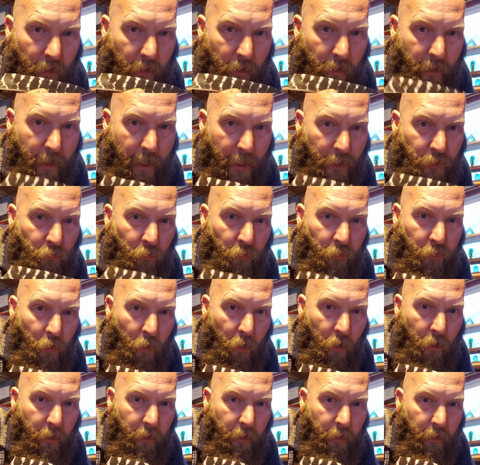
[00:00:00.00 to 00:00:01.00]
natural
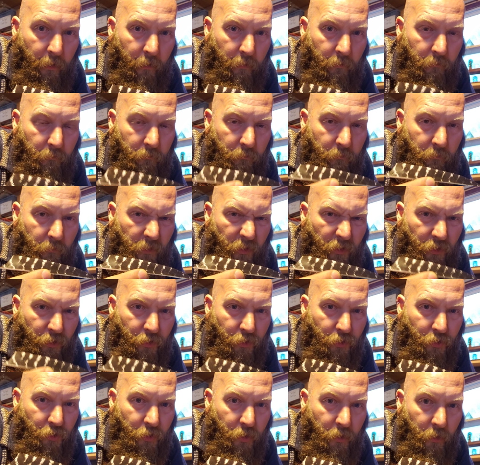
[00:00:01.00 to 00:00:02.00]
turkey
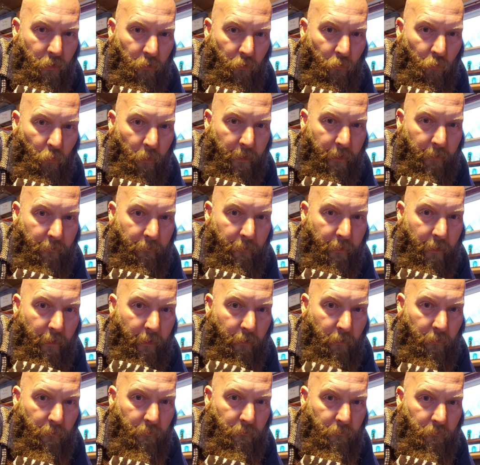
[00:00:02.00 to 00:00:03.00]
shield wing
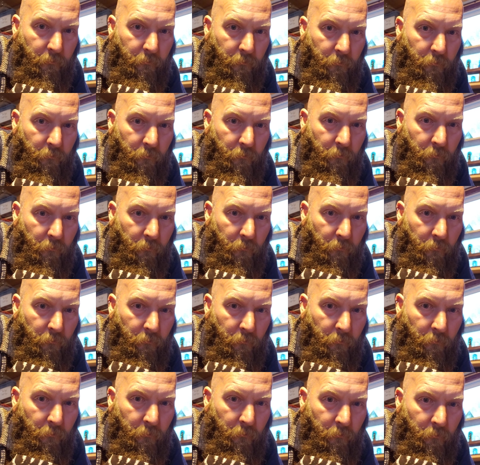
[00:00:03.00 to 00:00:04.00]
feather.
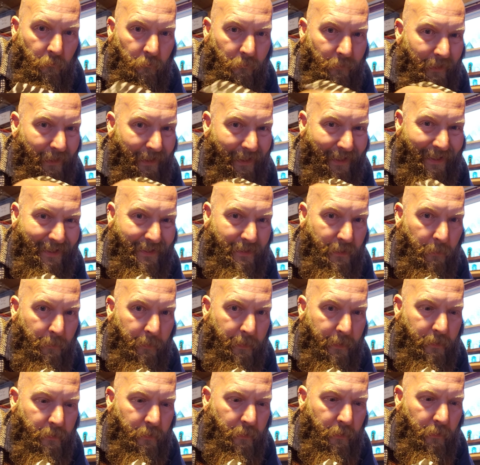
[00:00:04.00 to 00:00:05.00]
Easy
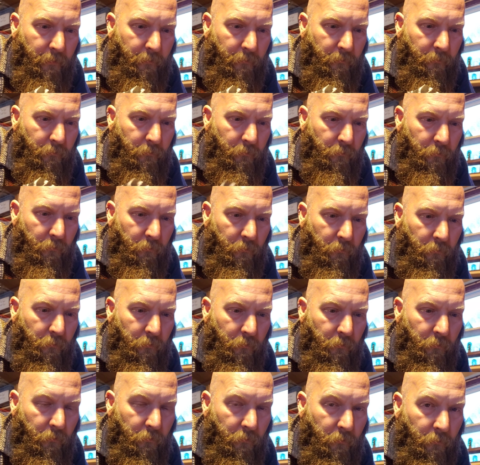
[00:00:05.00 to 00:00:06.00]
peasy.
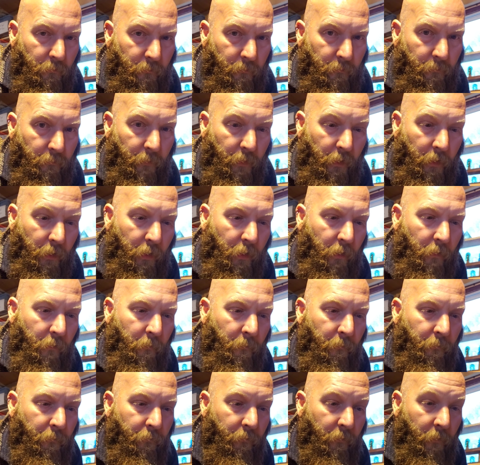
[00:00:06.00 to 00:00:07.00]
You know,
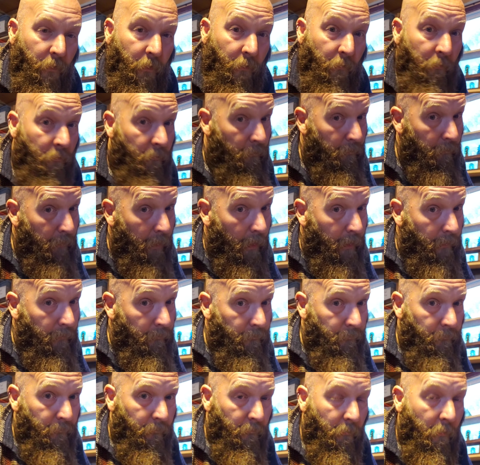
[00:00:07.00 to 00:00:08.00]
but
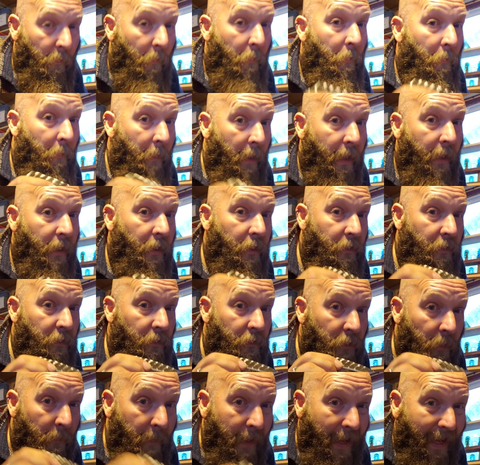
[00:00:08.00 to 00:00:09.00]
make
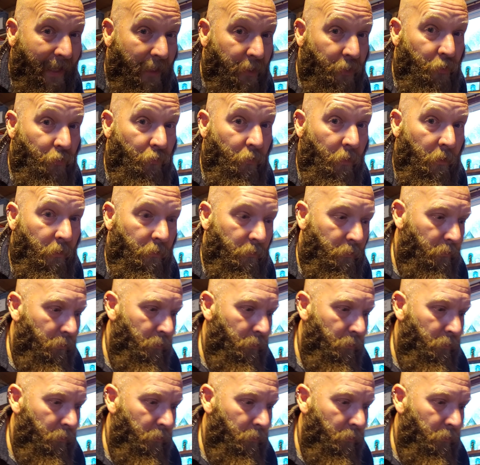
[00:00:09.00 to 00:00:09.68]
some extra.